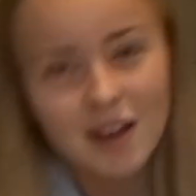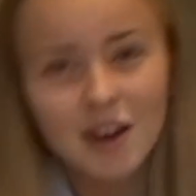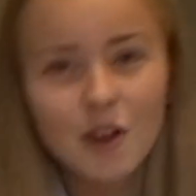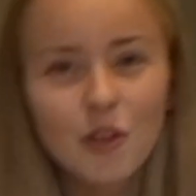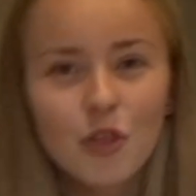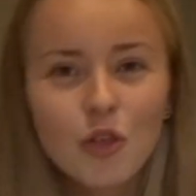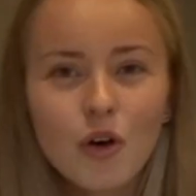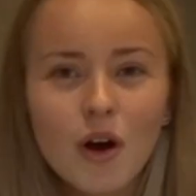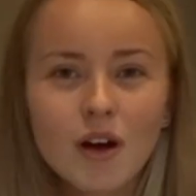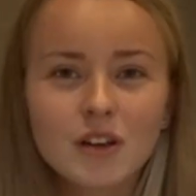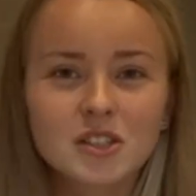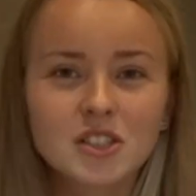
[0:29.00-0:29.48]
and I
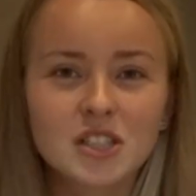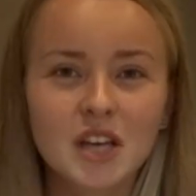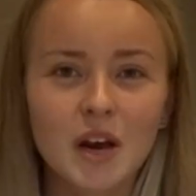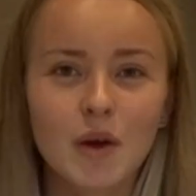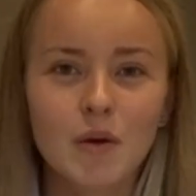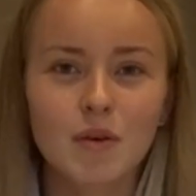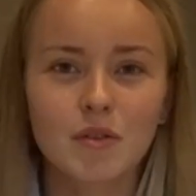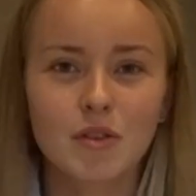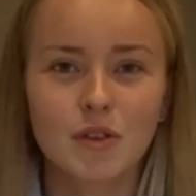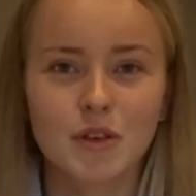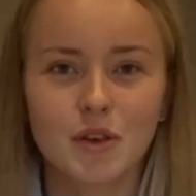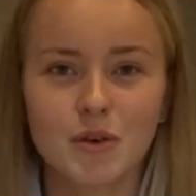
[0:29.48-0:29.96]
thought I'd
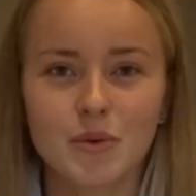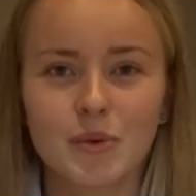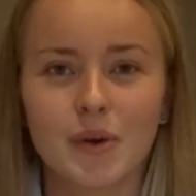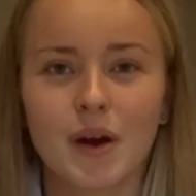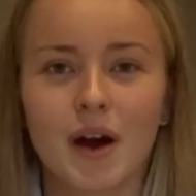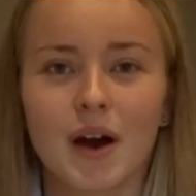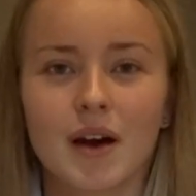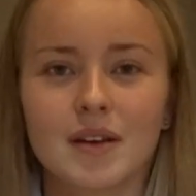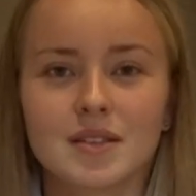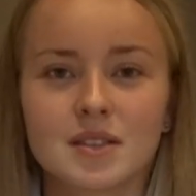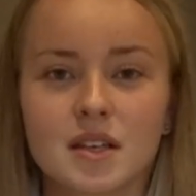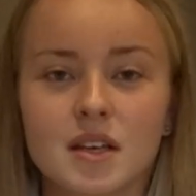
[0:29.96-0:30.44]
share it with you
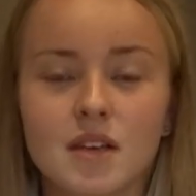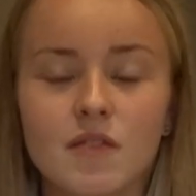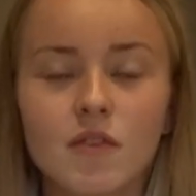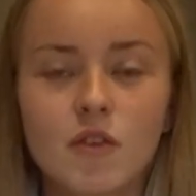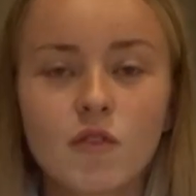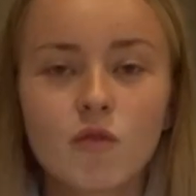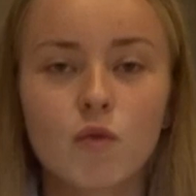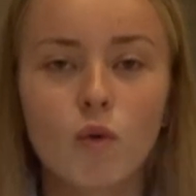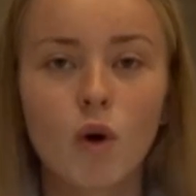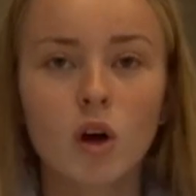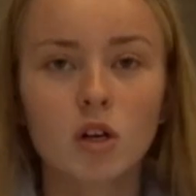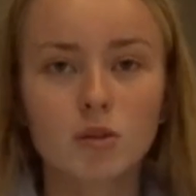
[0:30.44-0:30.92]
guys. And if
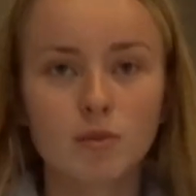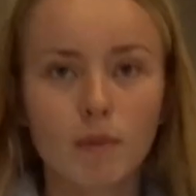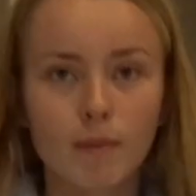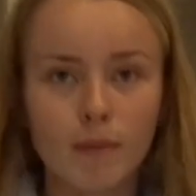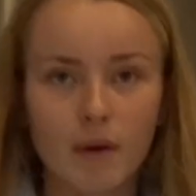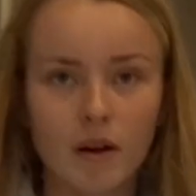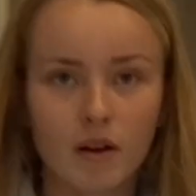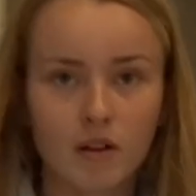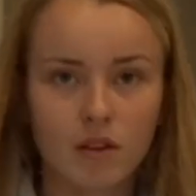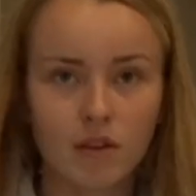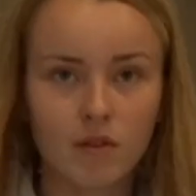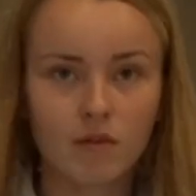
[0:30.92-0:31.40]
you've watched my
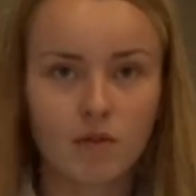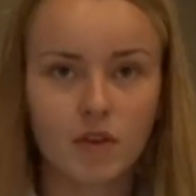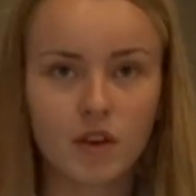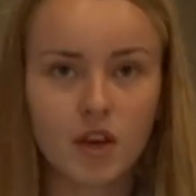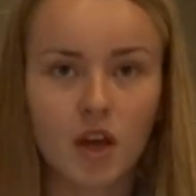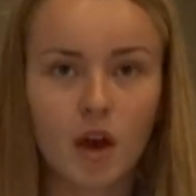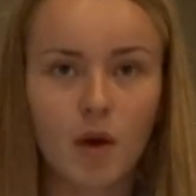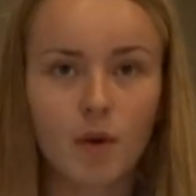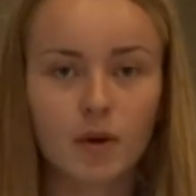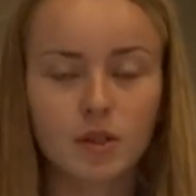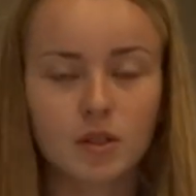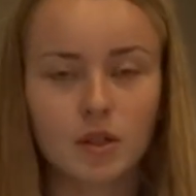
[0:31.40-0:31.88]
marathon
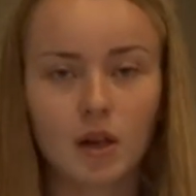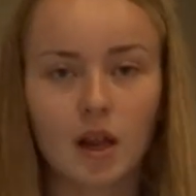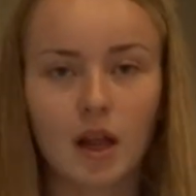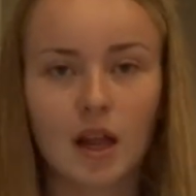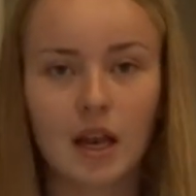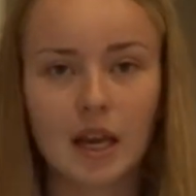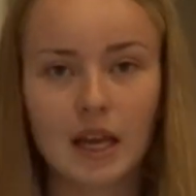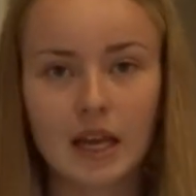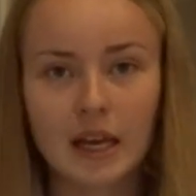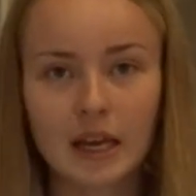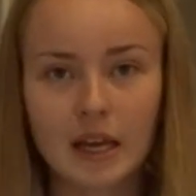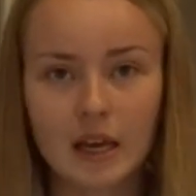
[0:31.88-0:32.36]
video, which
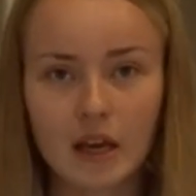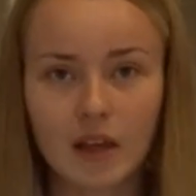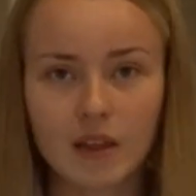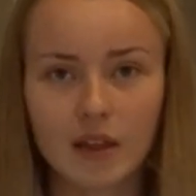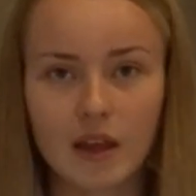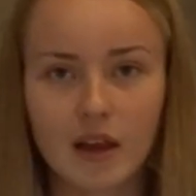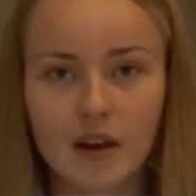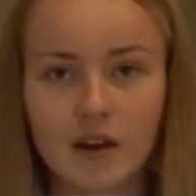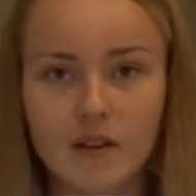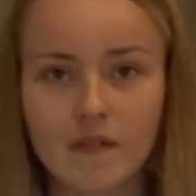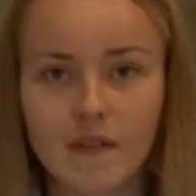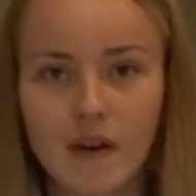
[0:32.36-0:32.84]
I'll link at
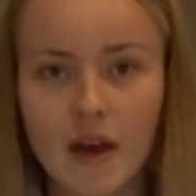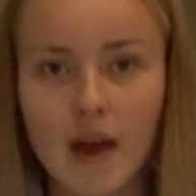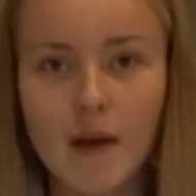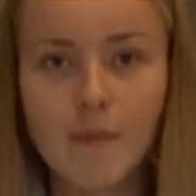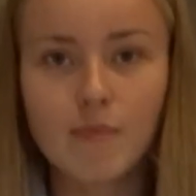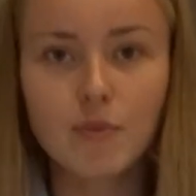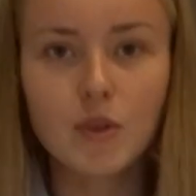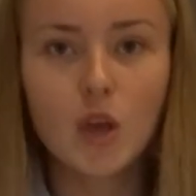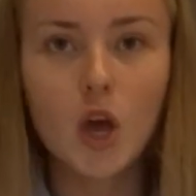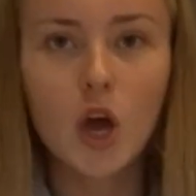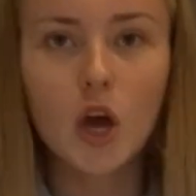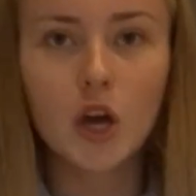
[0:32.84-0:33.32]
the end of
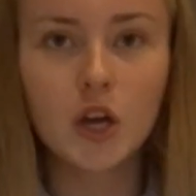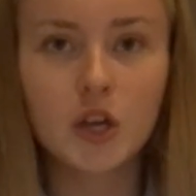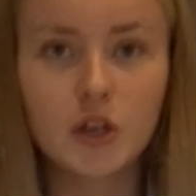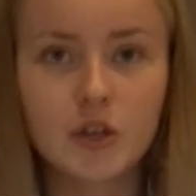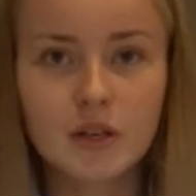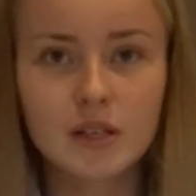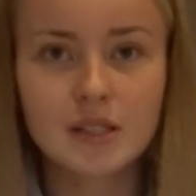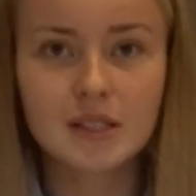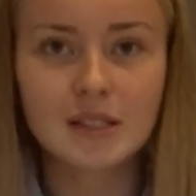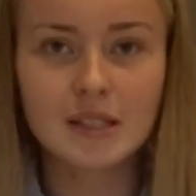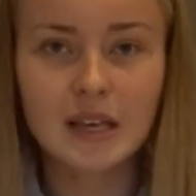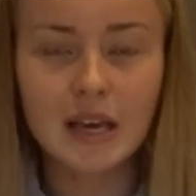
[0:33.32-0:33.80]
it, you
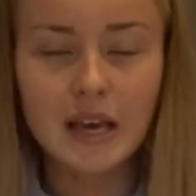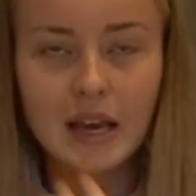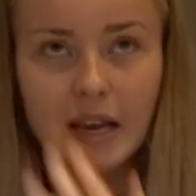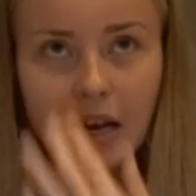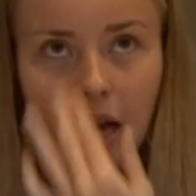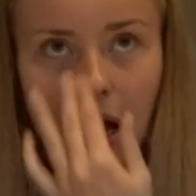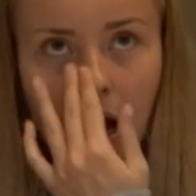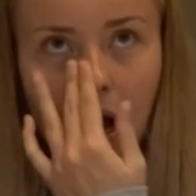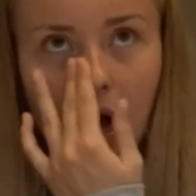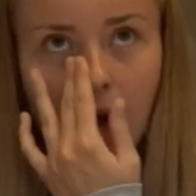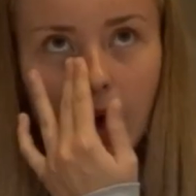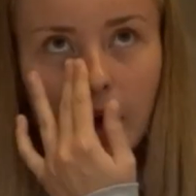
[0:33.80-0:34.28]
would have
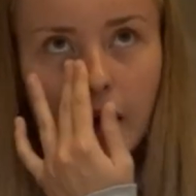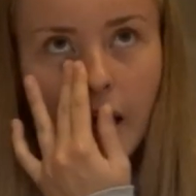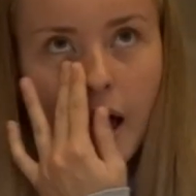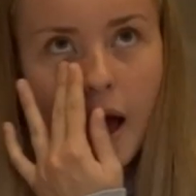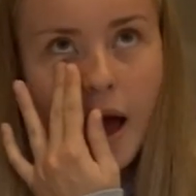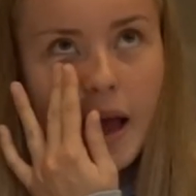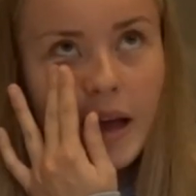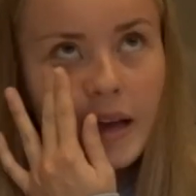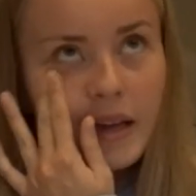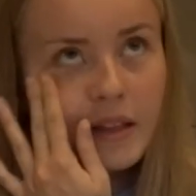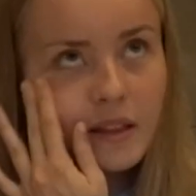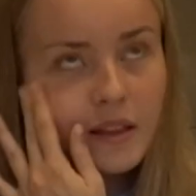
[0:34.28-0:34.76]
seen I
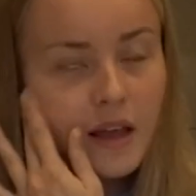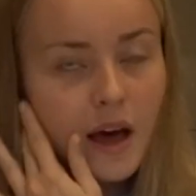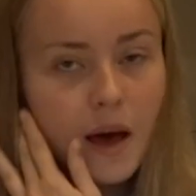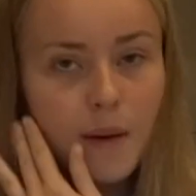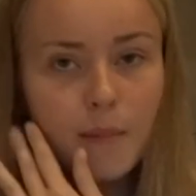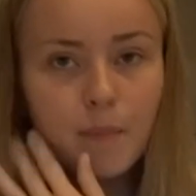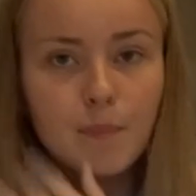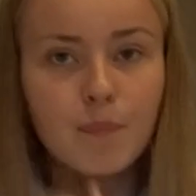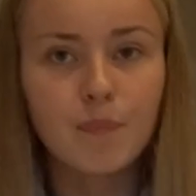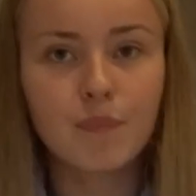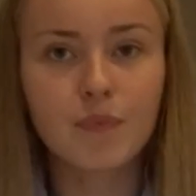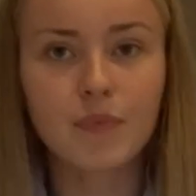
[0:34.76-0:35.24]
ate
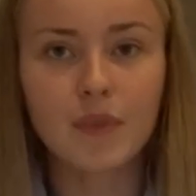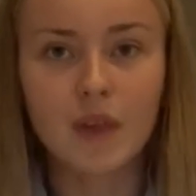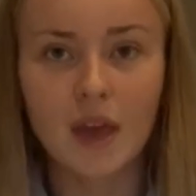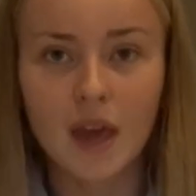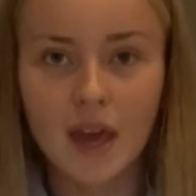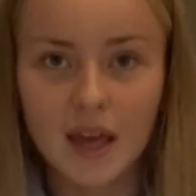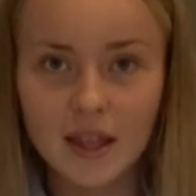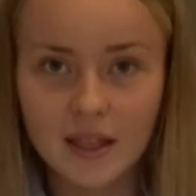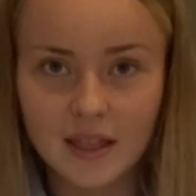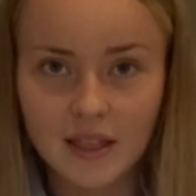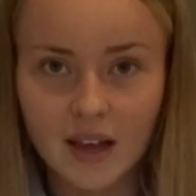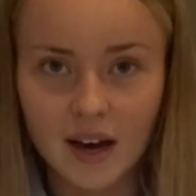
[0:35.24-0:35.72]
them
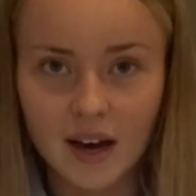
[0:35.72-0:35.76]
in